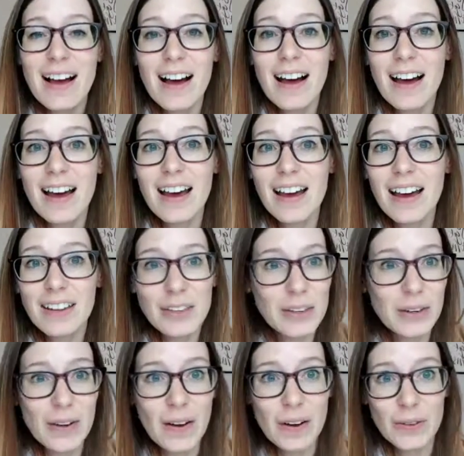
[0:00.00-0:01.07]
Uh, you
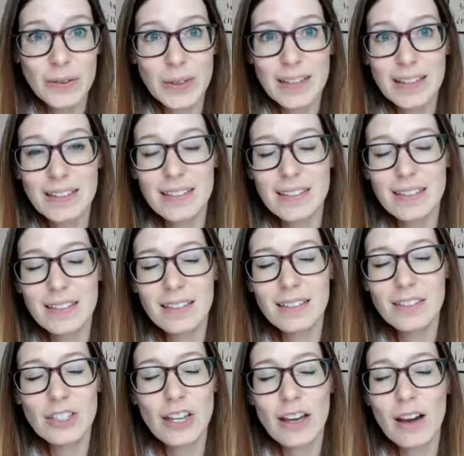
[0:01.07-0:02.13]
can also use,
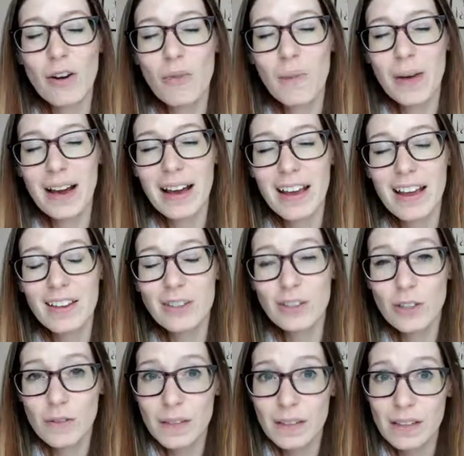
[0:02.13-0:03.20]
check out my
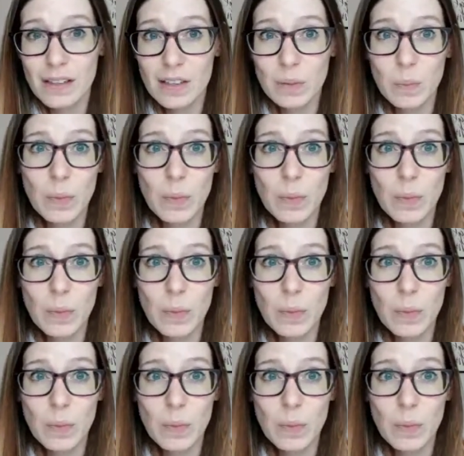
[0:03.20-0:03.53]
services,